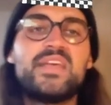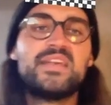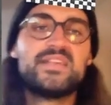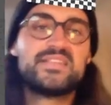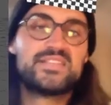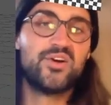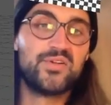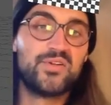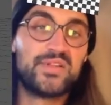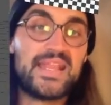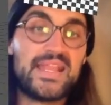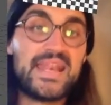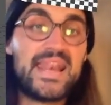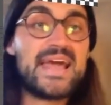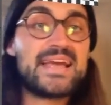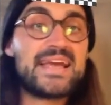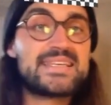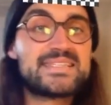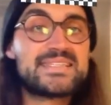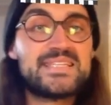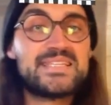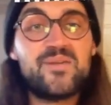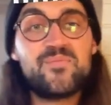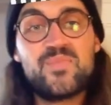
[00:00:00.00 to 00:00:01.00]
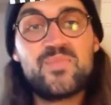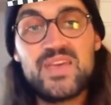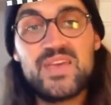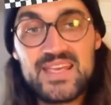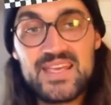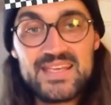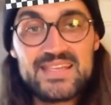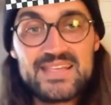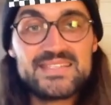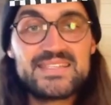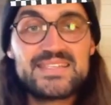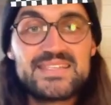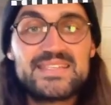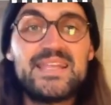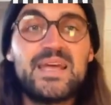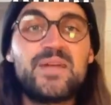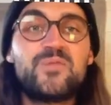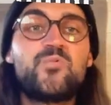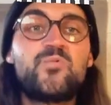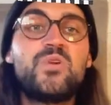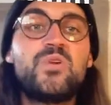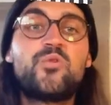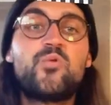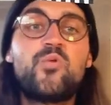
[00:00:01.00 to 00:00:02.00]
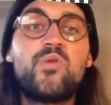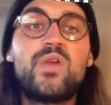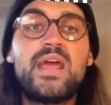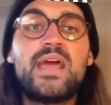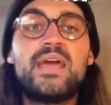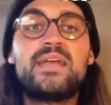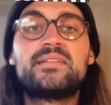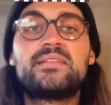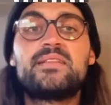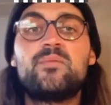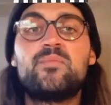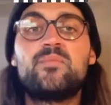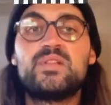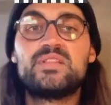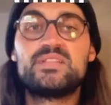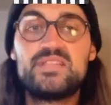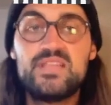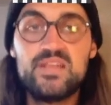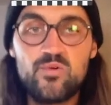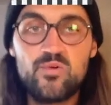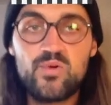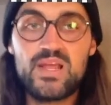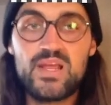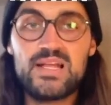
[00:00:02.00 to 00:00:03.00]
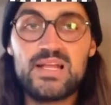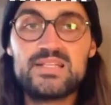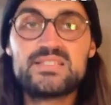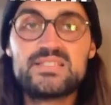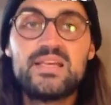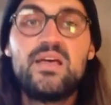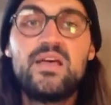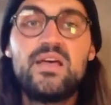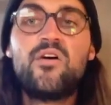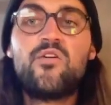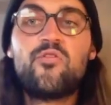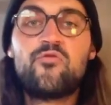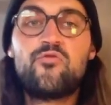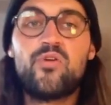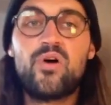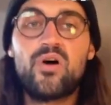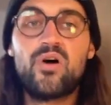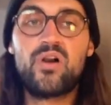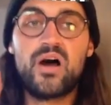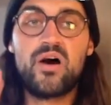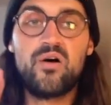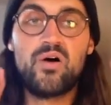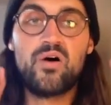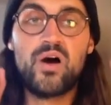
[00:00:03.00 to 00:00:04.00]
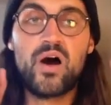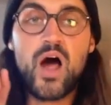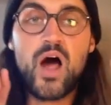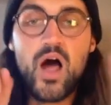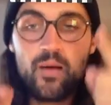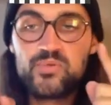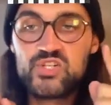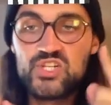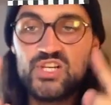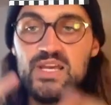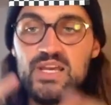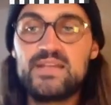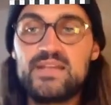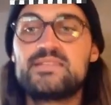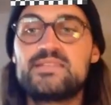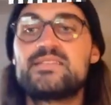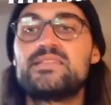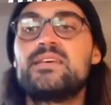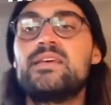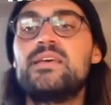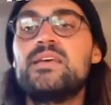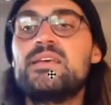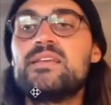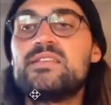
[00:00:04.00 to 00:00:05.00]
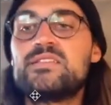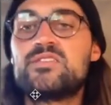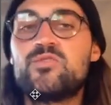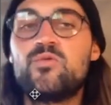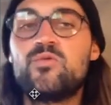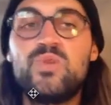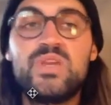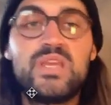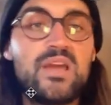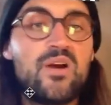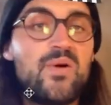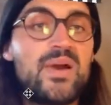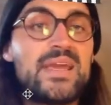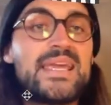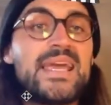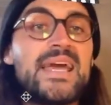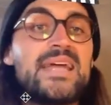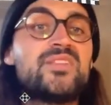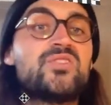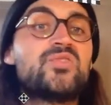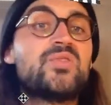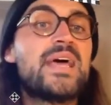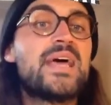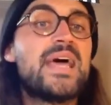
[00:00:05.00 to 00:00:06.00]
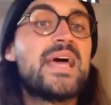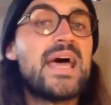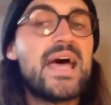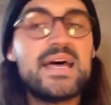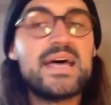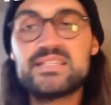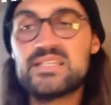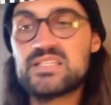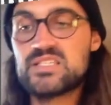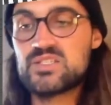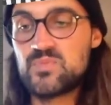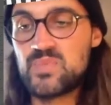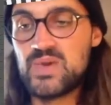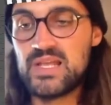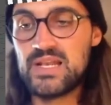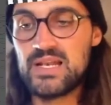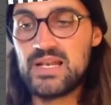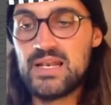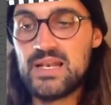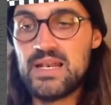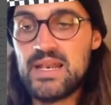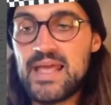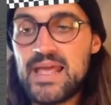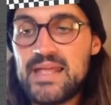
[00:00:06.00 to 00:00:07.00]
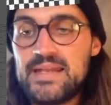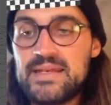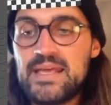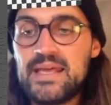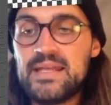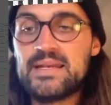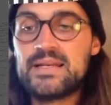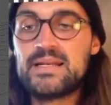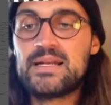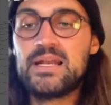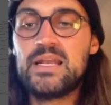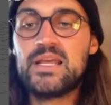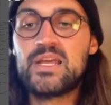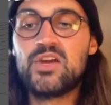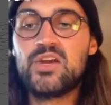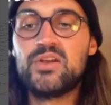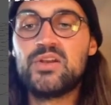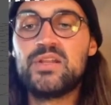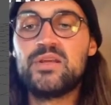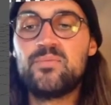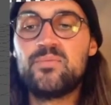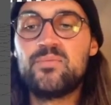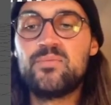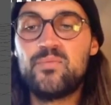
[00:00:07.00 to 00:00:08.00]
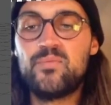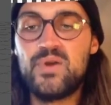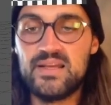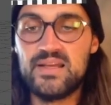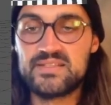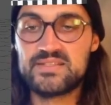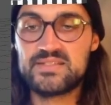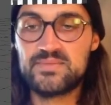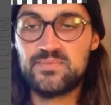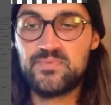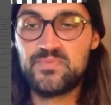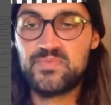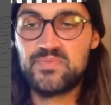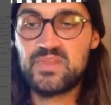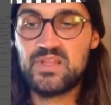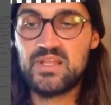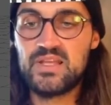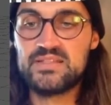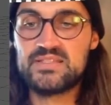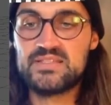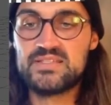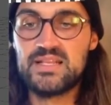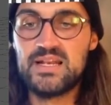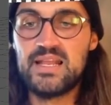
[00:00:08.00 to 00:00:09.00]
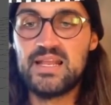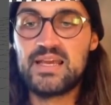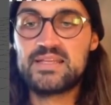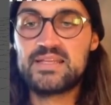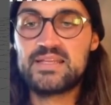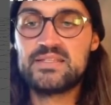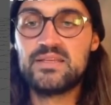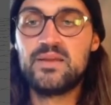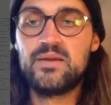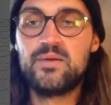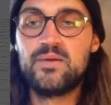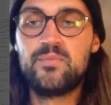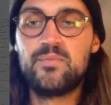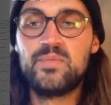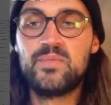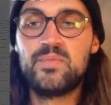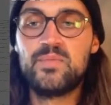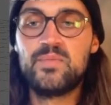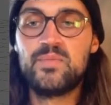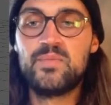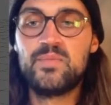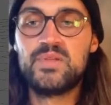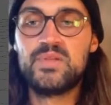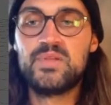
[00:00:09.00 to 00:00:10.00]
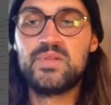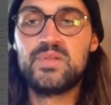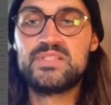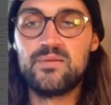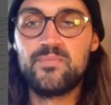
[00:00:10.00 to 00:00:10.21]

So the next step is that we create the materials for our objects. So we go again to the assets panel and then click on the plus and select the material.